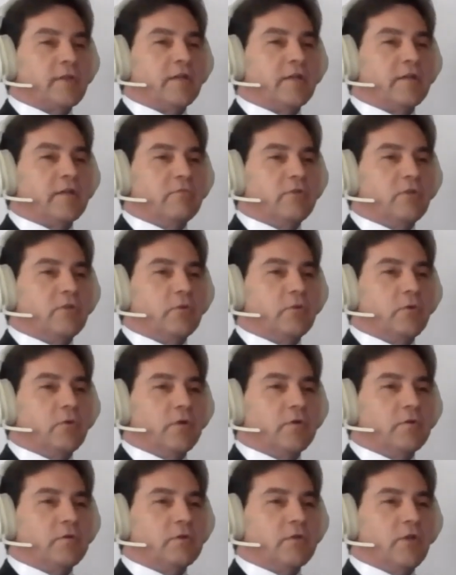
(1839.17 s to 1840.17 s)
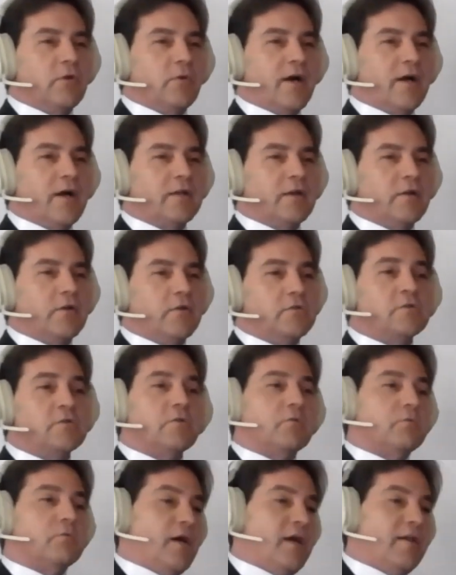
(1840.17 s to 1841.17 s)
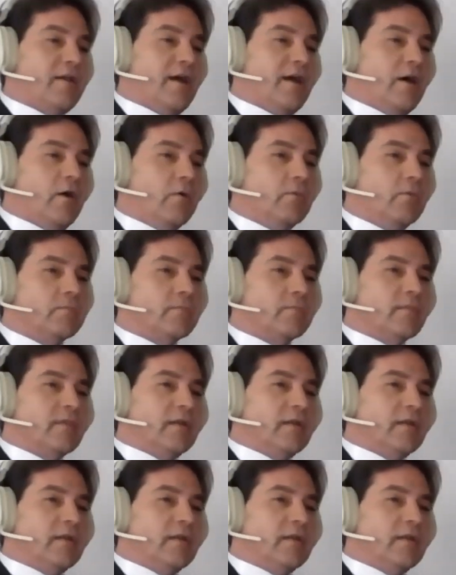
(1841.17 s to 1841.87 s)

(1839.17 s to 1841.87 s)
they give you on QR codes right now.